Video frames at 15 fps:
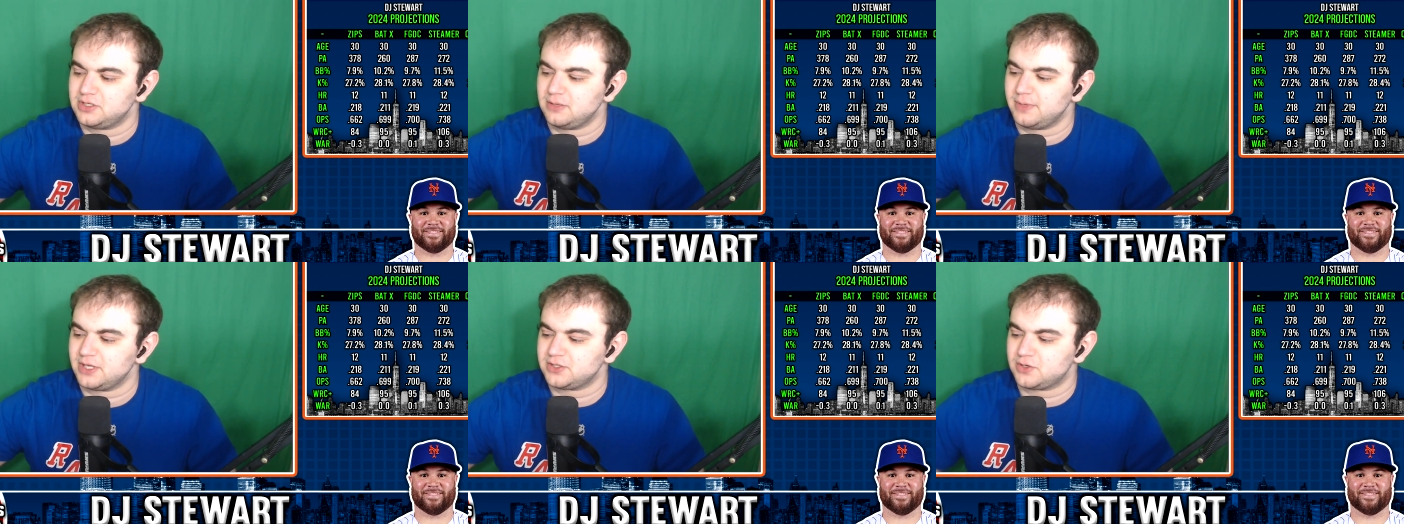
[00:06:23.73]

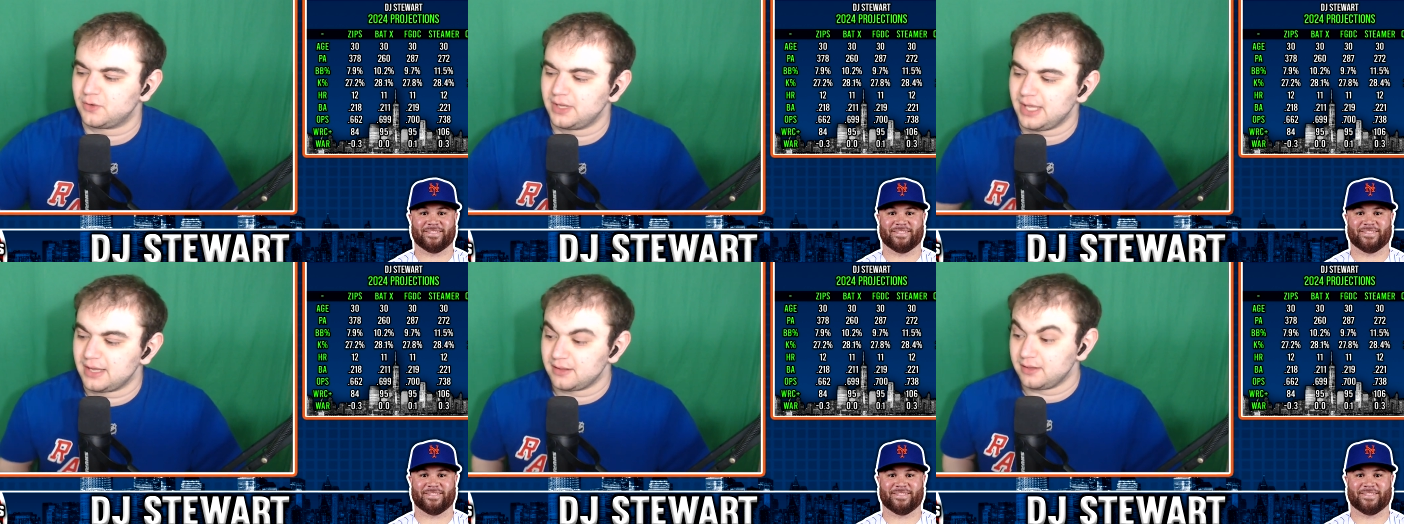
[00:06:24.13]
Speaker 1: G-Man
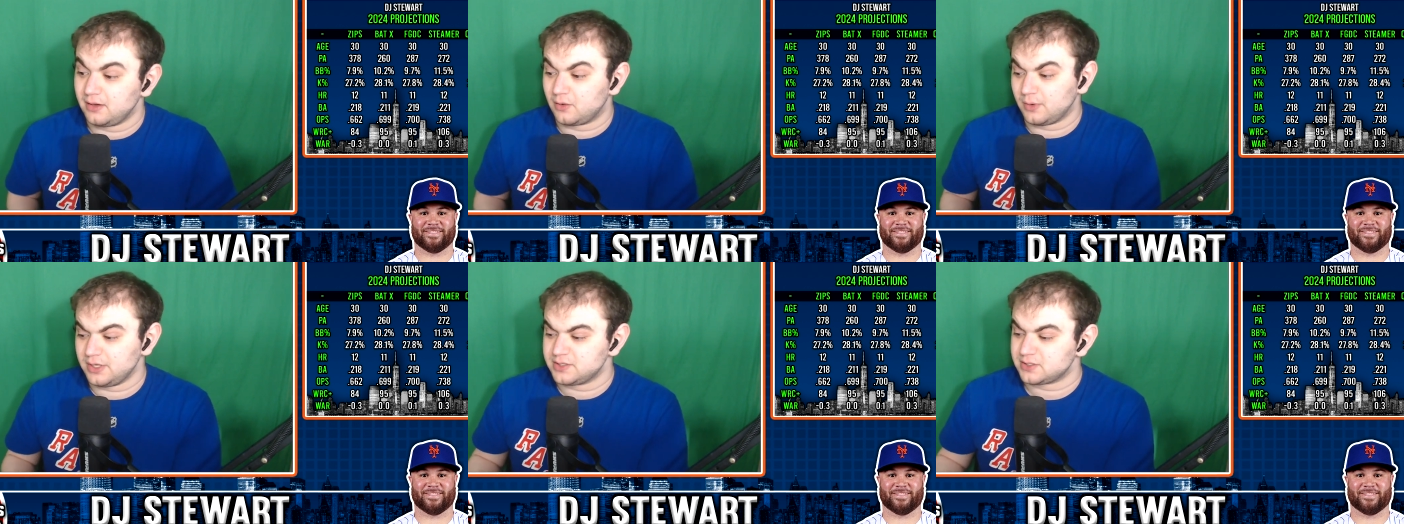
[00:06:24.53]
Choi out of the
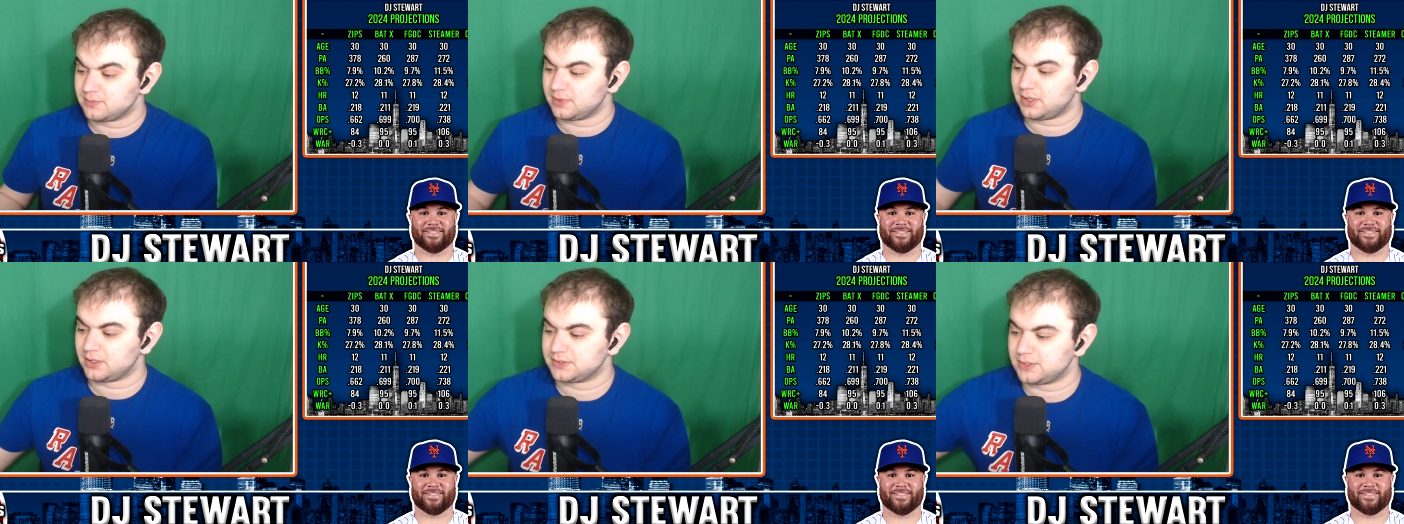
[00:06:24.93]
equation,
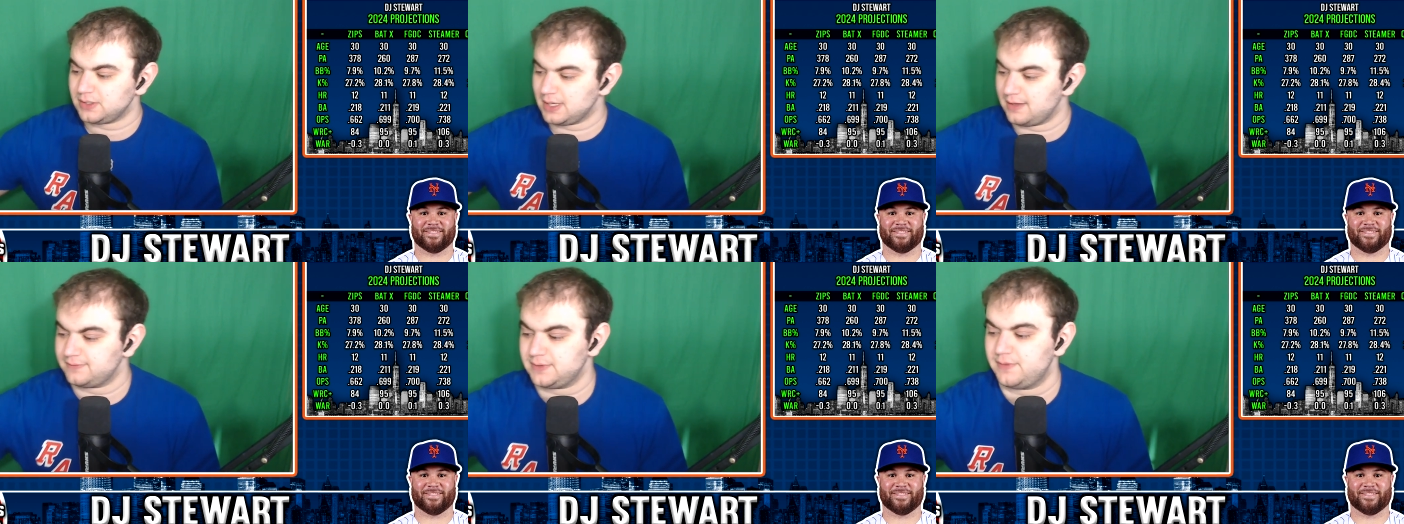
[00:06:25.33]
but also
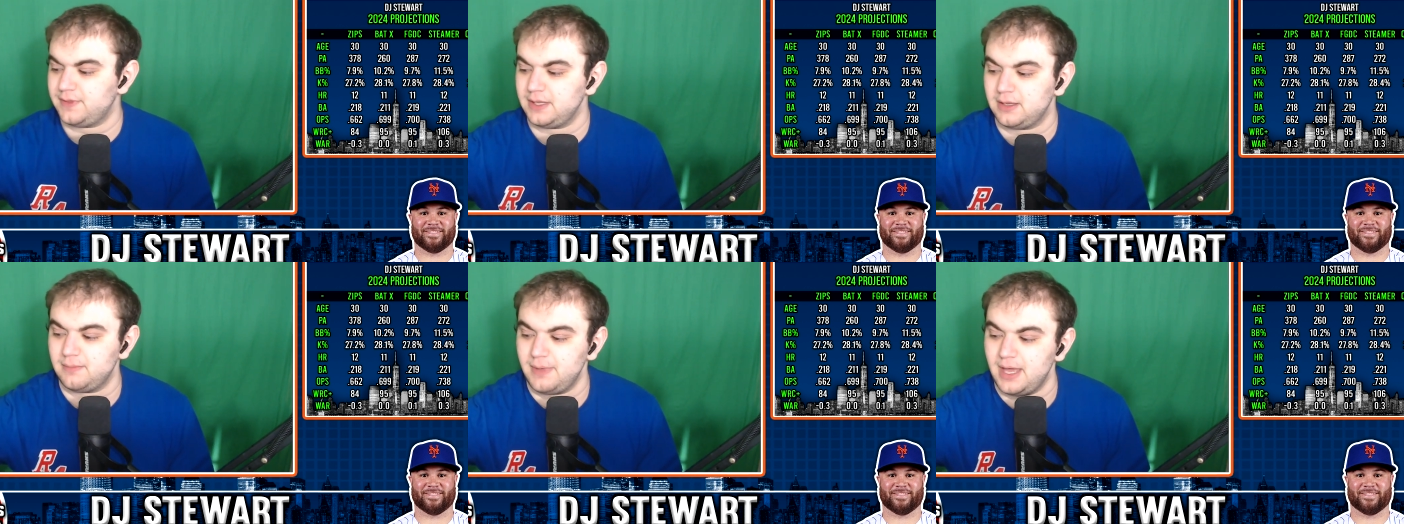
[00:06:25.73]
you have to
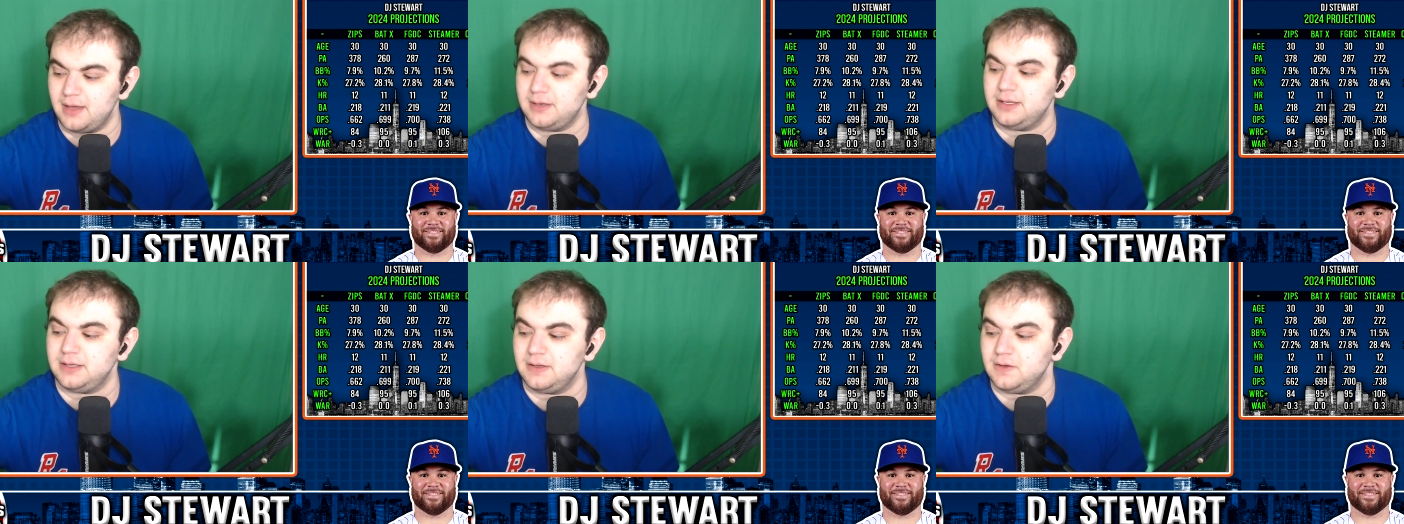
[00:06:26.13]
think
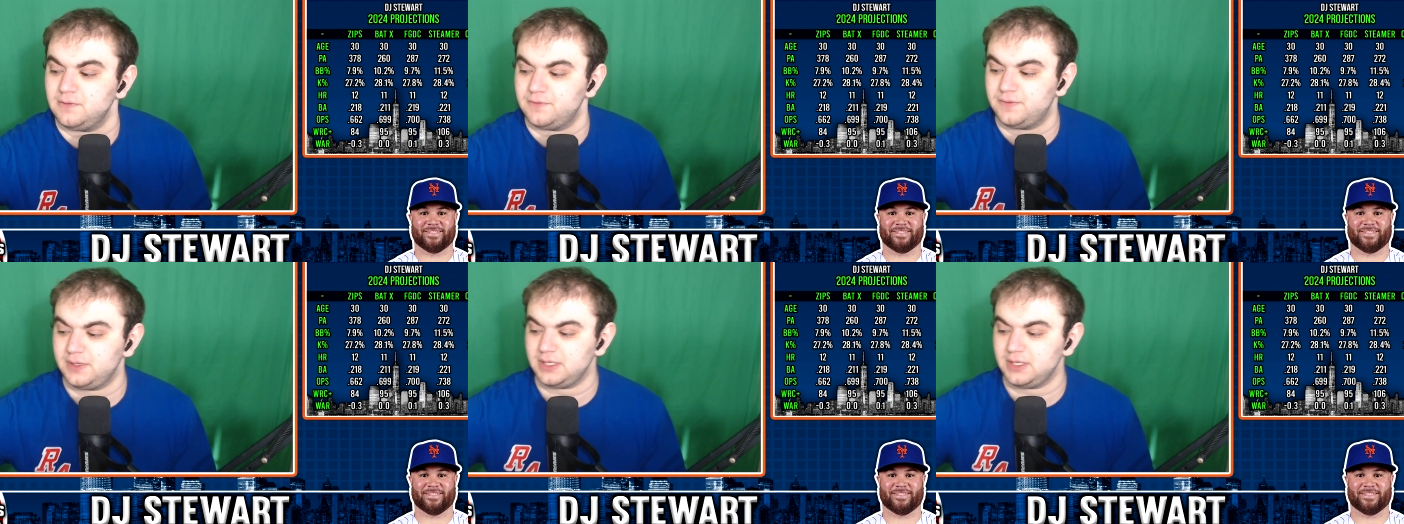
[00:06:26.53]
about it of